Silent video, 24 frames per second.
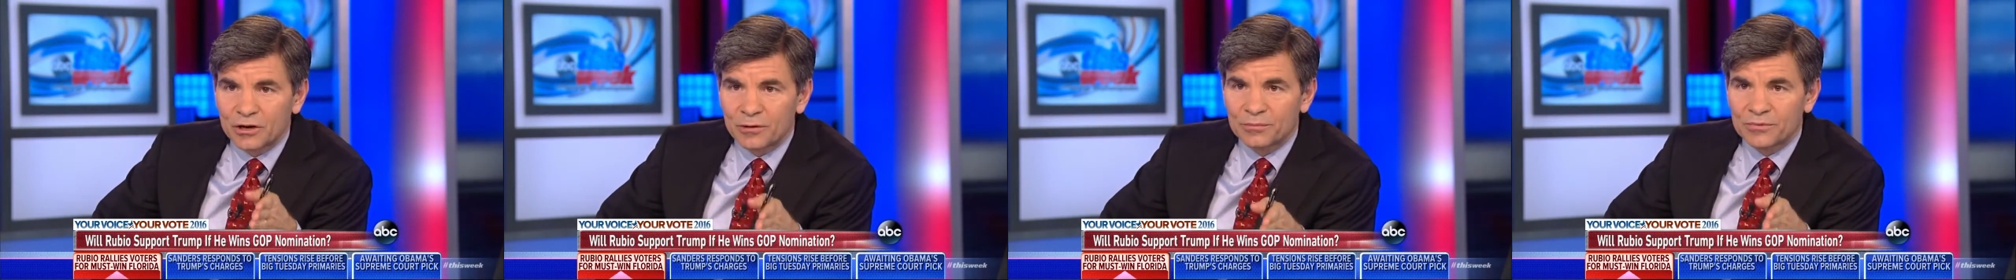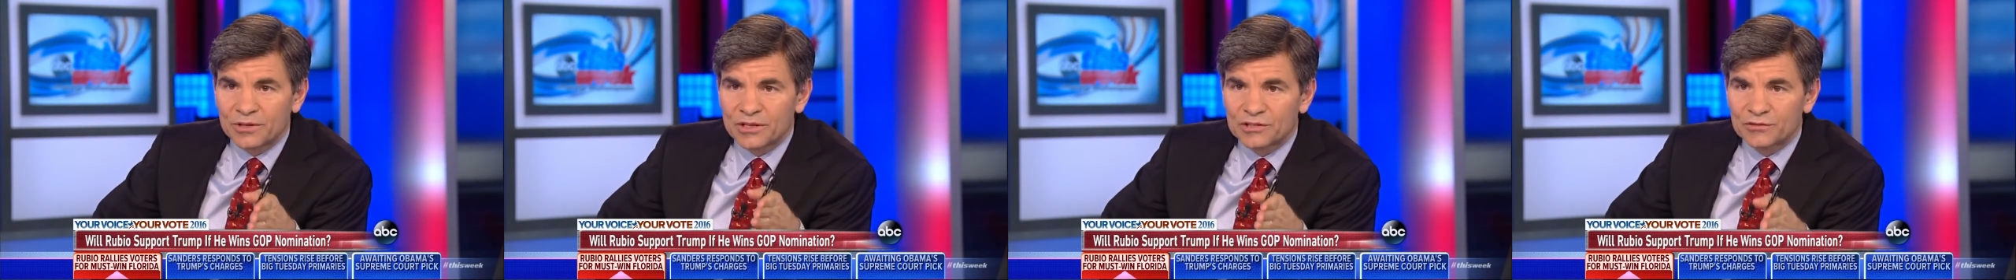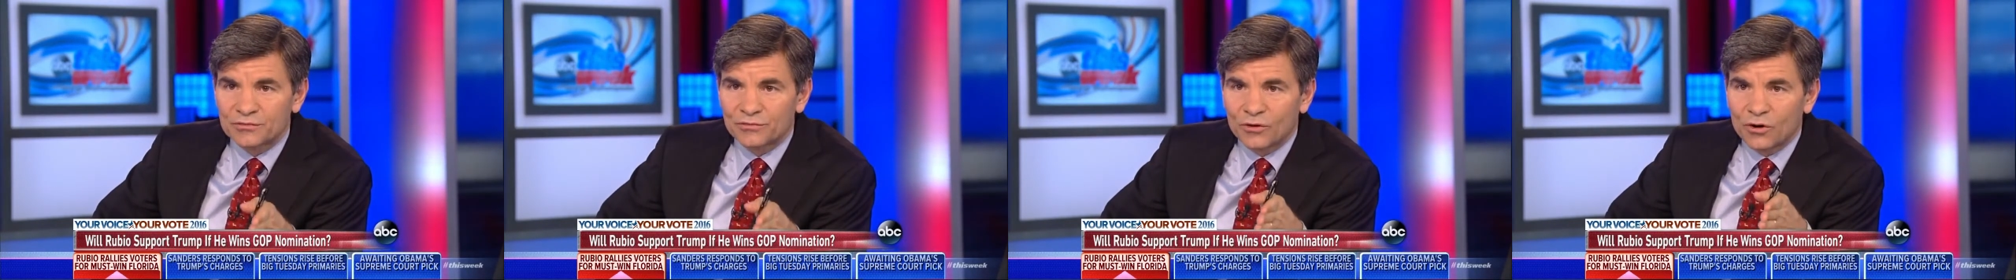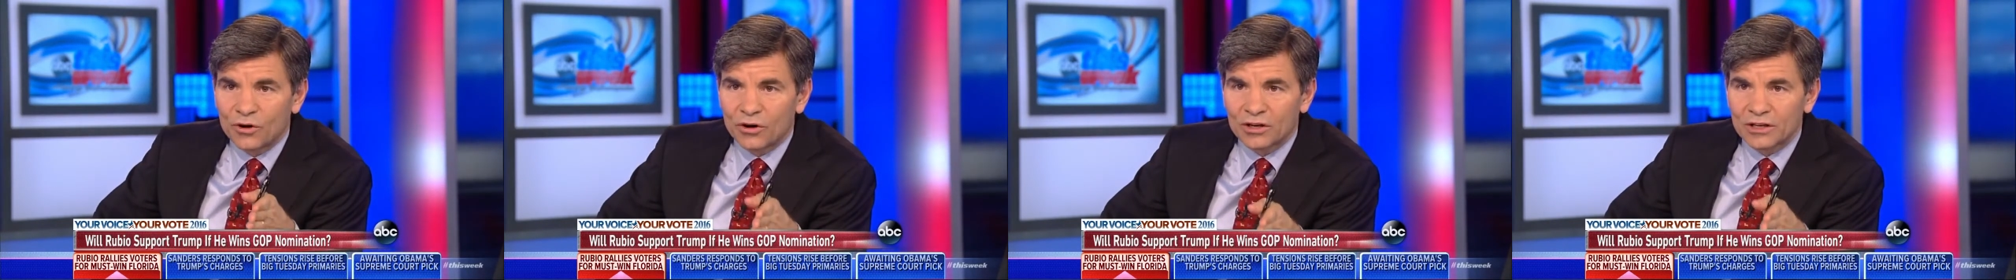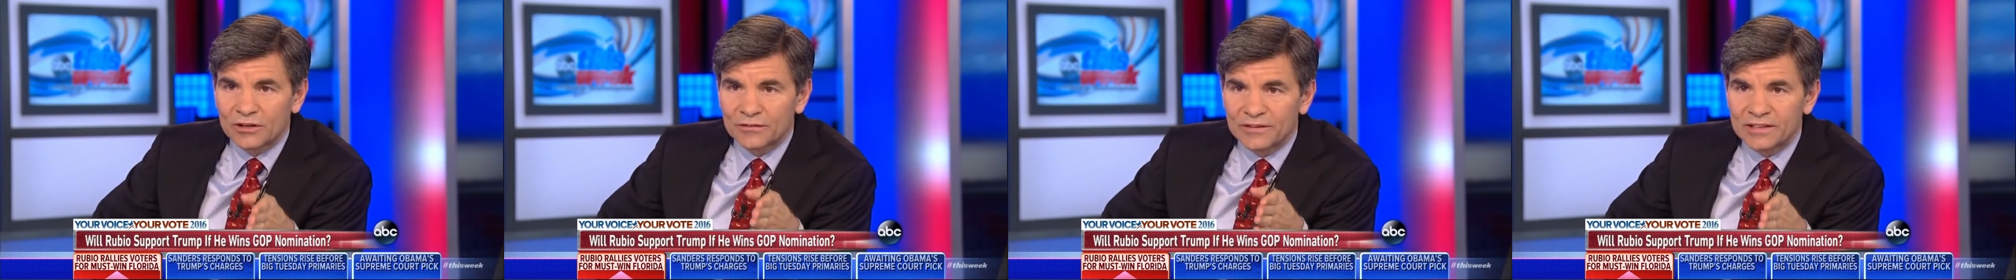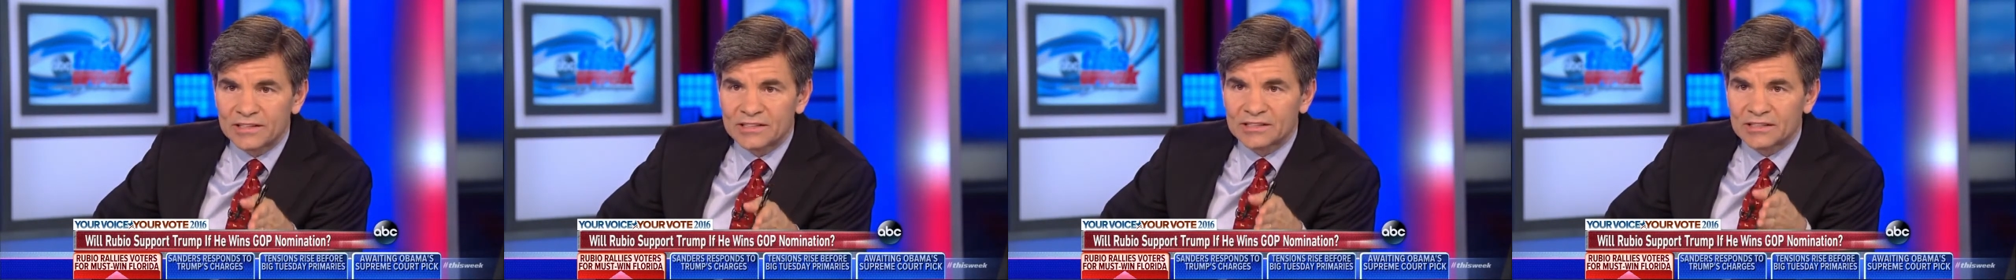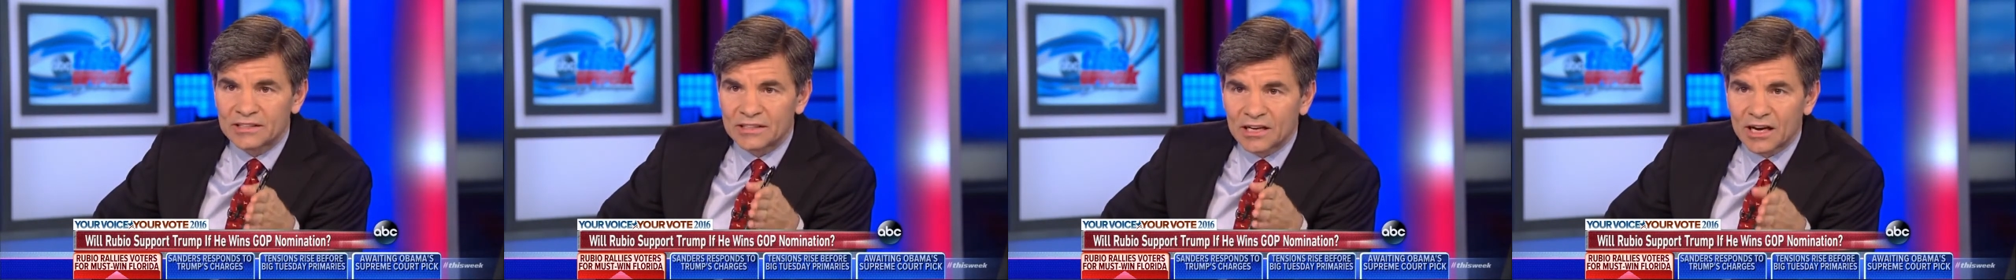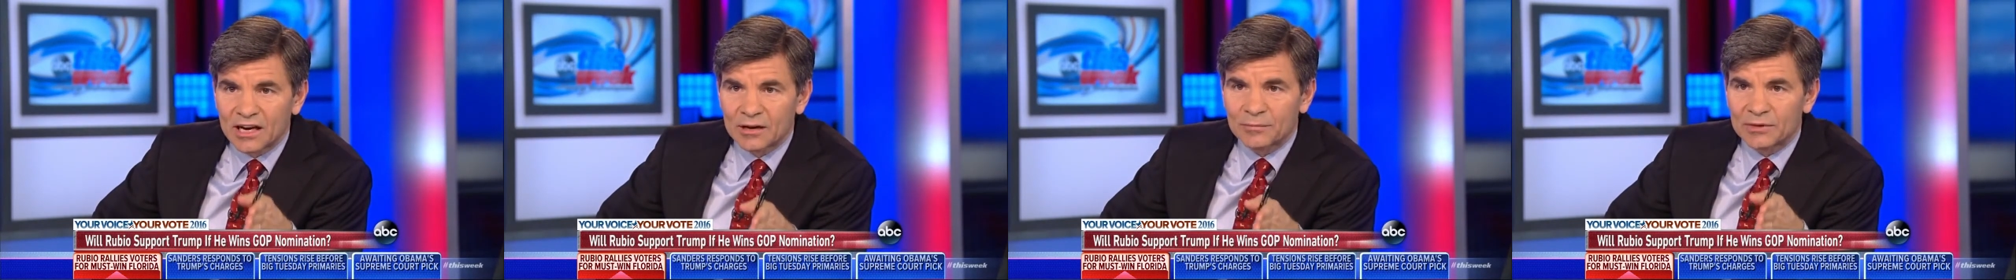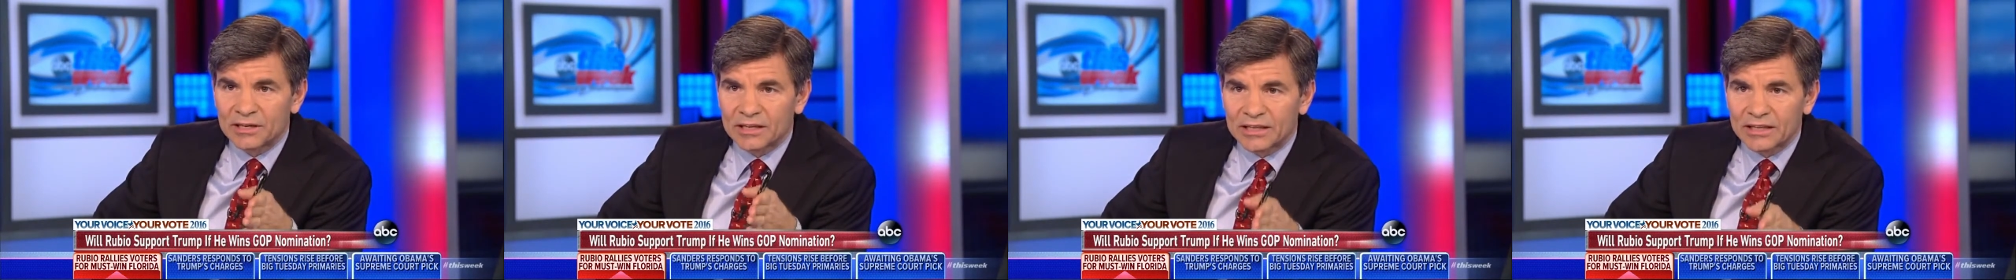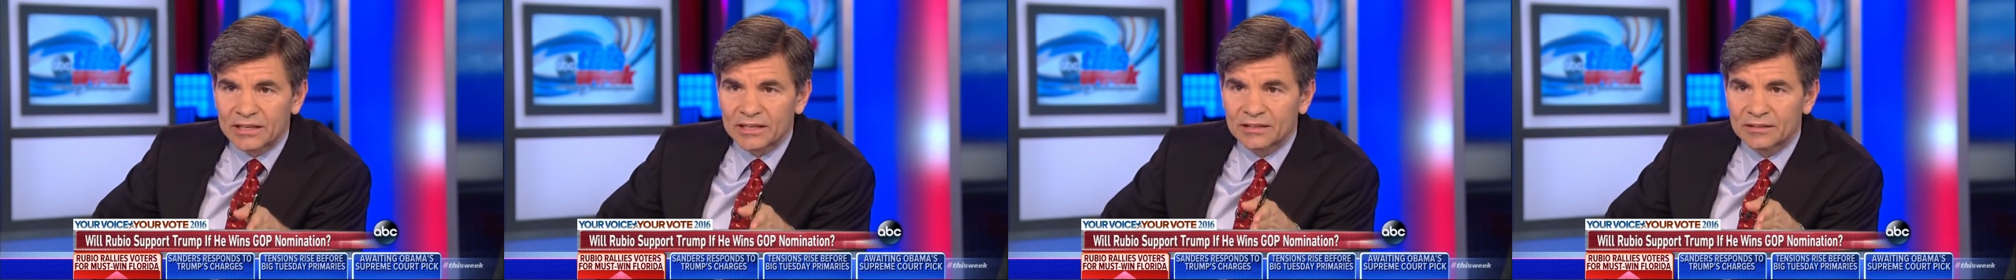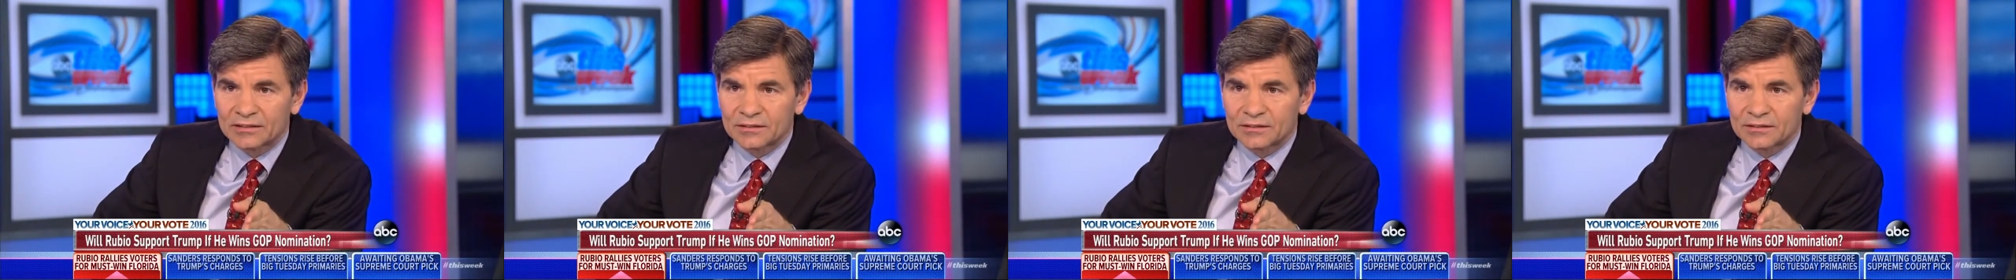this fall if he's the nominee?